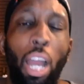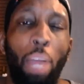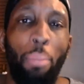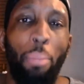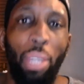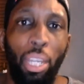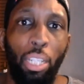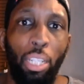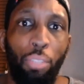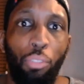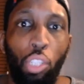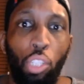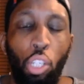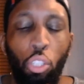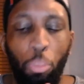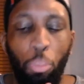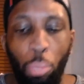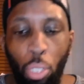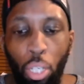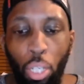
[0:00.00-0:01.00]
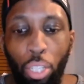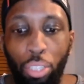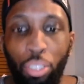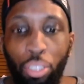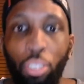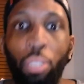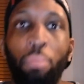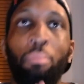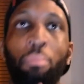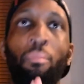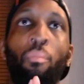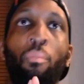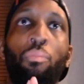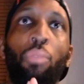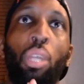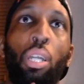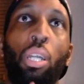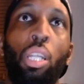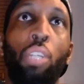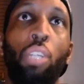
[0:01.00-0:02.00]
making this video is because
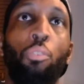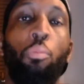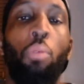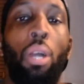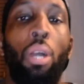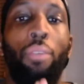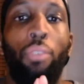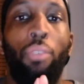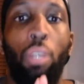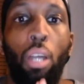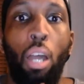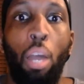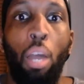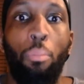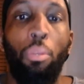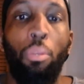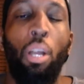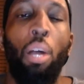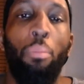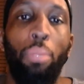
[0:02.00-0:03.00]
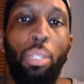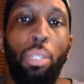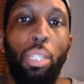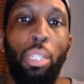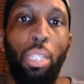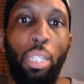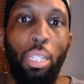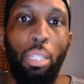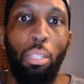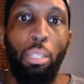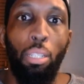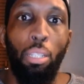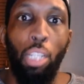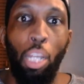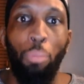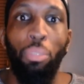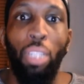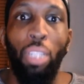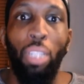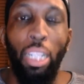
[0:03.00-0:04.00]
Liverpool have an upcoming
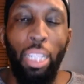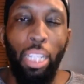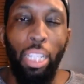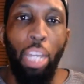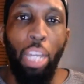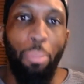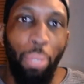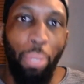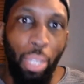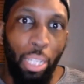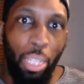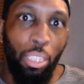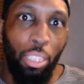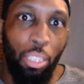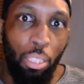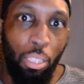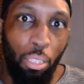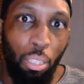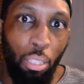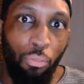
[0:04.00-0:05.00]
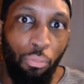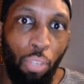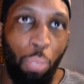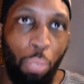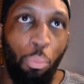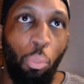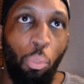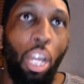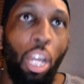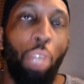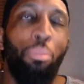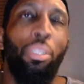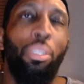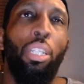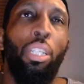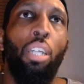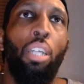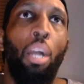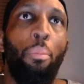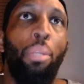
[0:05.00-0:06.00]
Champions League game against Red Bull Leipzig
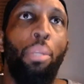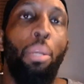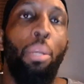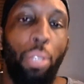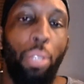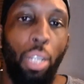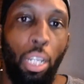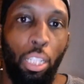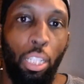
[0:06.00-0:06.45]
coming up in the next